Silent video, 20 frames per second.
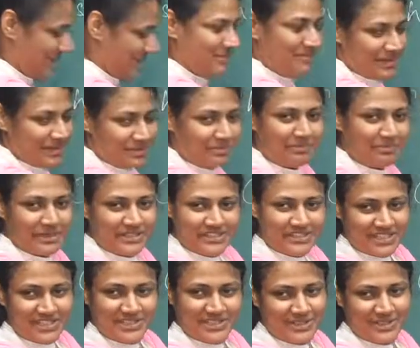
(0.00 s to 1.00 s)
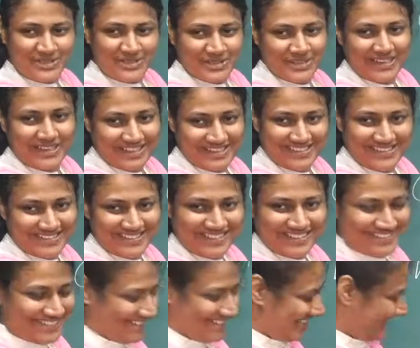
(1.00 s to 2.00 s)
My picture is not so great, okay?
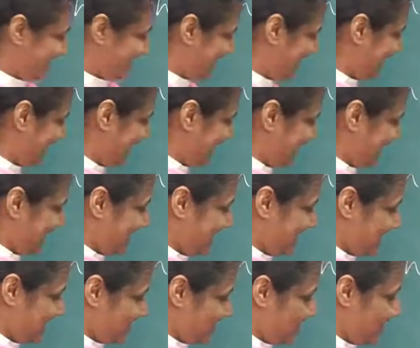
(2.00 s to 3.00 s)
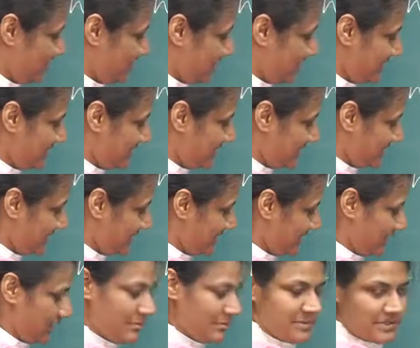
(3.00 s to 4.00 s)
This is Jordan. It
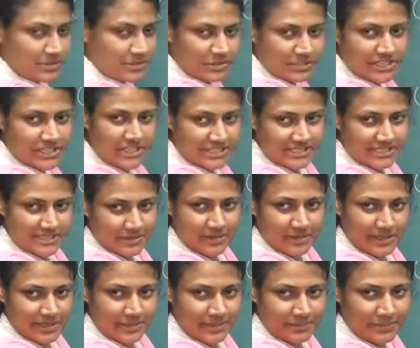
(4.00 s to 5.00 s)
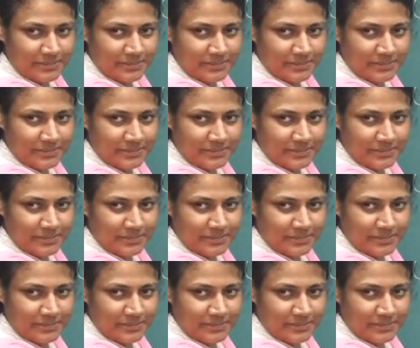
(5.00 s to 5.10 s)
comes to Dead Sea, okay?